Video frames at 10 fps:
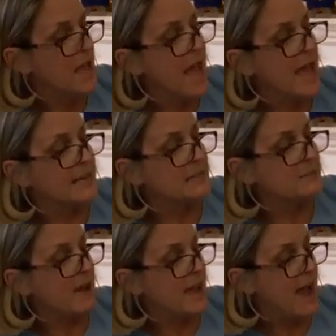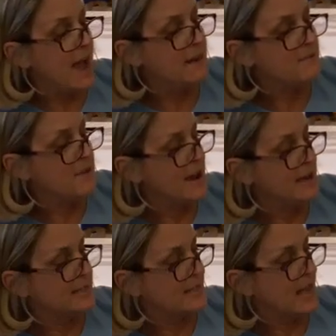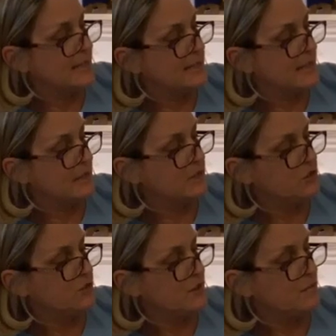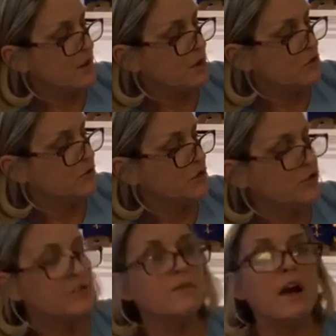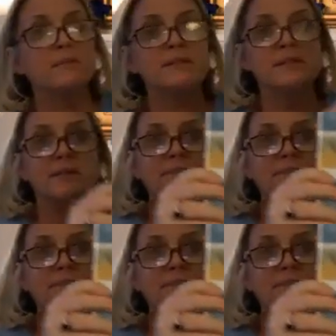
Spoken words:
and it's by Adam Rex, and it's illustrated by Christian Robinson.